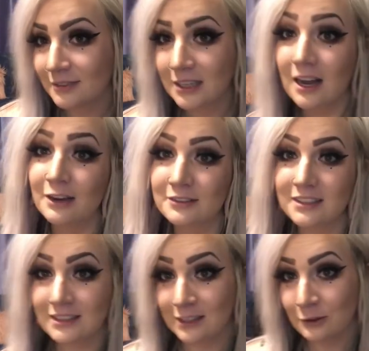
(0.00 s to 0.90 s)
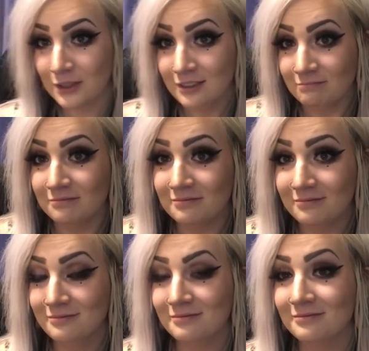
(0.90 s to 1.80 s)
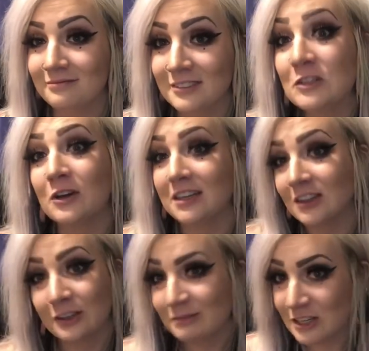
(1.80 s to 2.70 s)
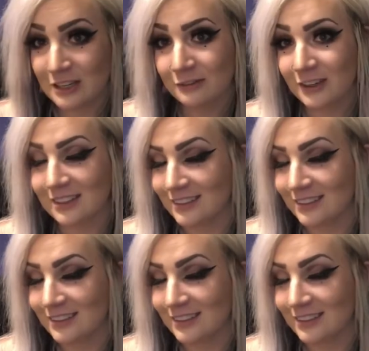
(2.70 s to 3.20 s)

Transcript: I was a scene queen, so I didn't look much different.